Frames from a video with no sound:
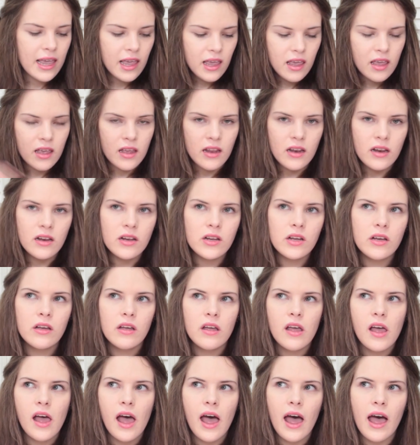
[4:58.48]
in
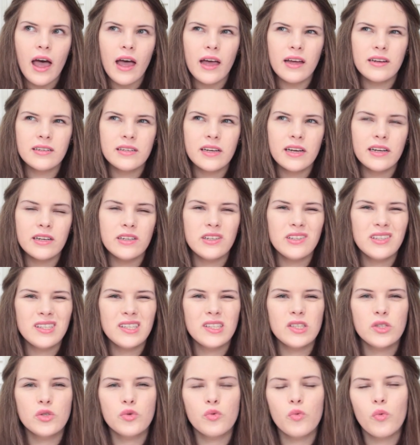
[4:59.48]
and kind of
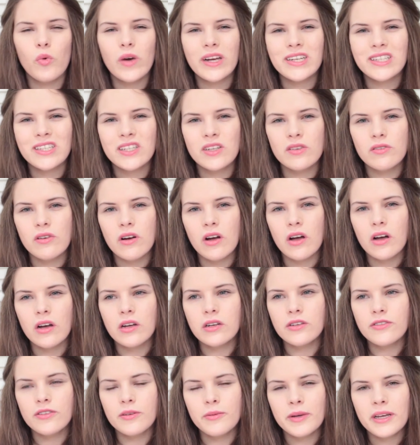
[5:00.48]
just swish it
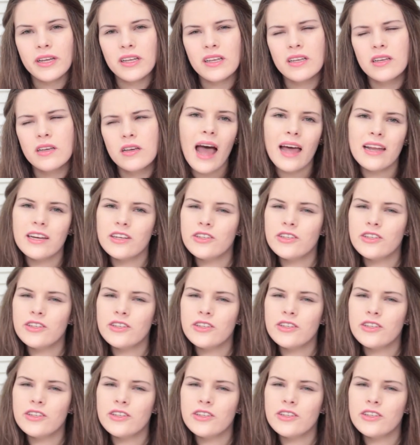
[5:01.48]
around for a bit, and